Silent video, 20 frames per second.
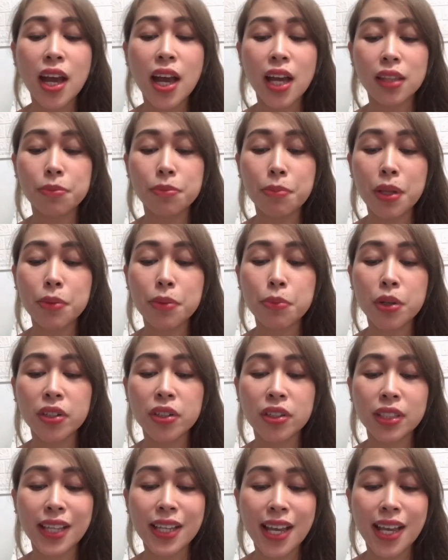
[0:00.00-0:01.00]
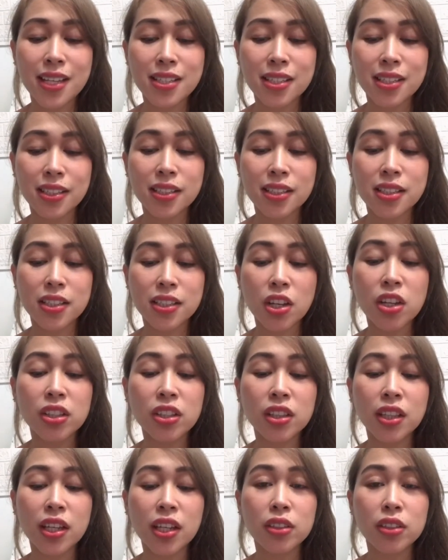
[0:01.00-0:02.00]
at Balmoral Castle in
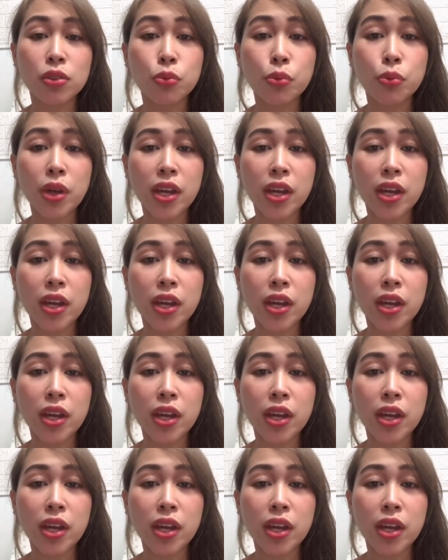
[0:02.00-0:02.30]
Scotland,